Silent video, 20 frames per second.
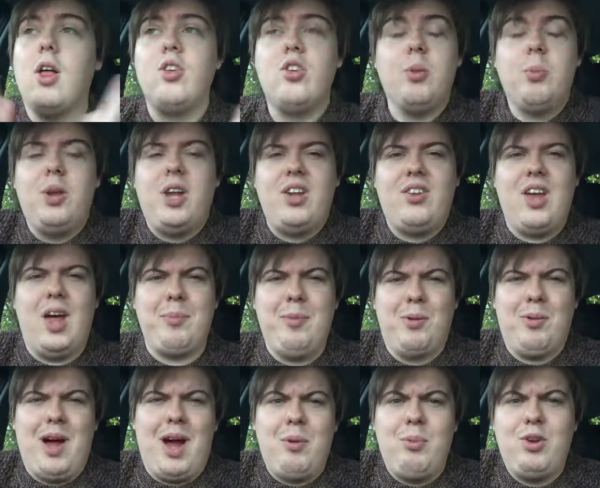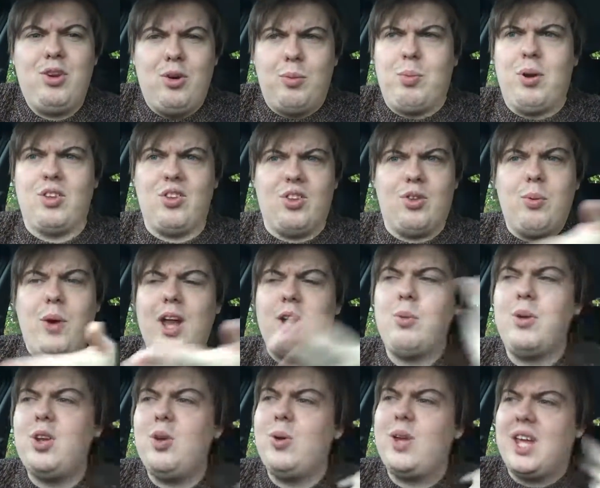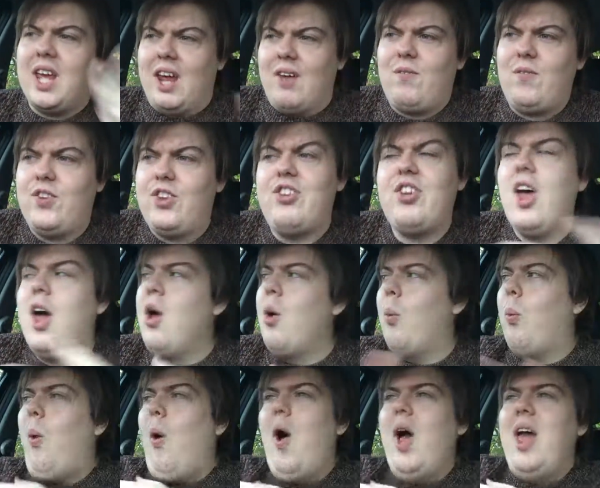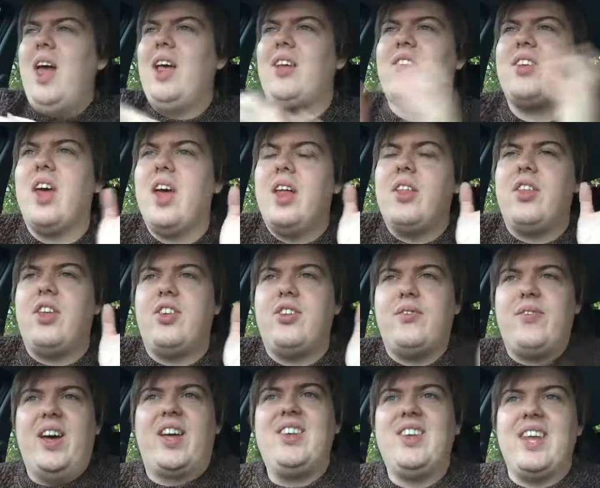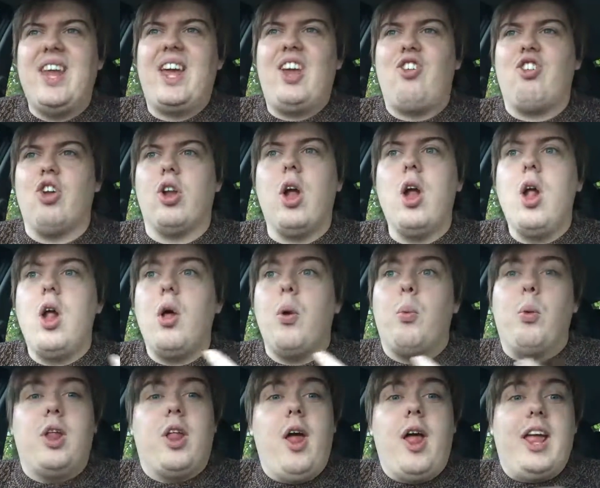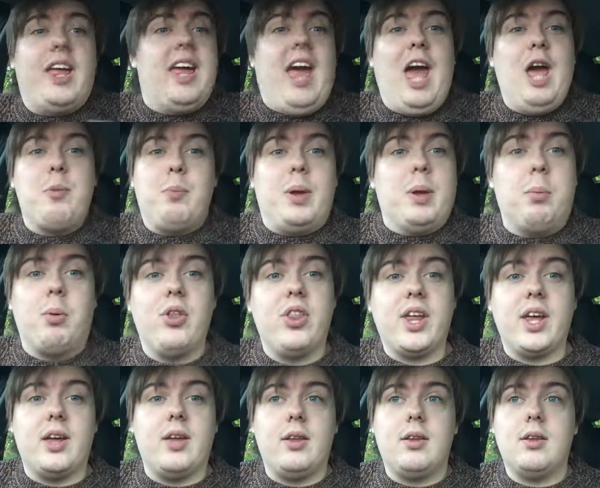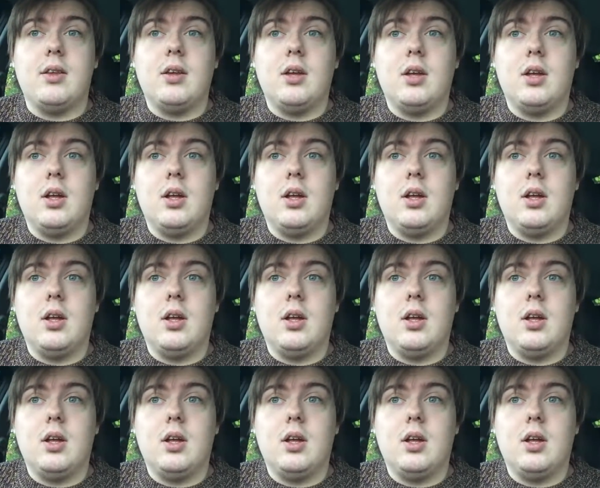Somebody tell me why we do presents. Why do we do gifts? What is this fascination with getting people things?